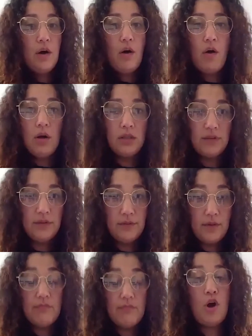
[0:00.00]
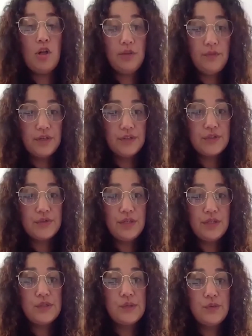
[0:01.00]
all of our
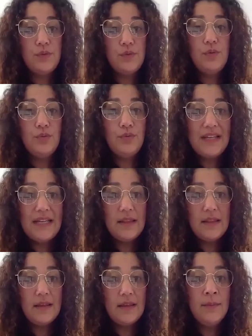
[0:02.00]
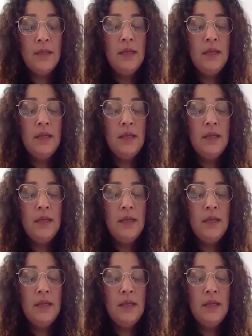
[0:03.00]
students who needed them.